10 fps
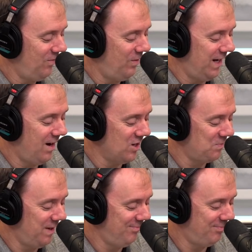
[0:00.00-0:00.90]
when he calls
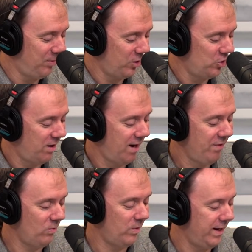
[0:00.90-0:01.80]
me Berkshire
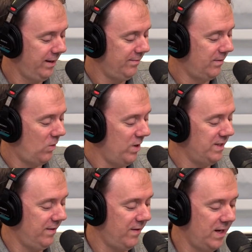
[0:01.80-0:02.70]
Hathaway. I want to
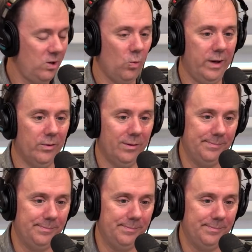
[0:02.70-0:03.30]
say thank you, Wheeler.